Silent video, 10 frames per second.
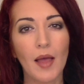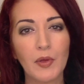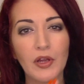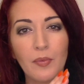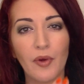
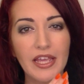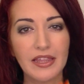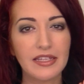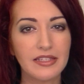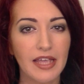I'm going to break
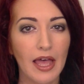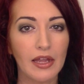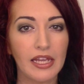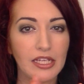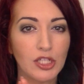these
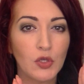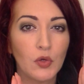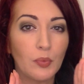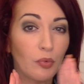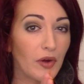down
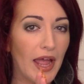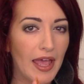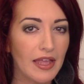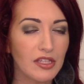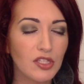into
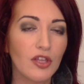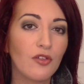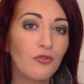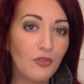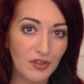brands. So
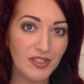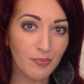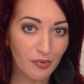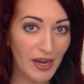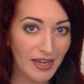the first
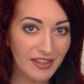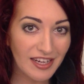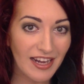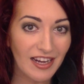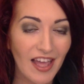brand
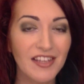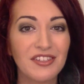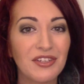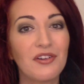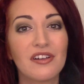that I'd like
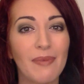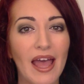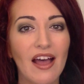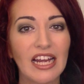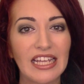to talk
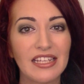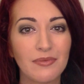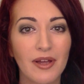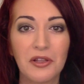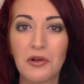about
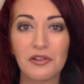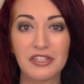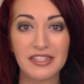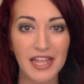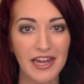is one
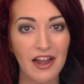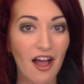called St.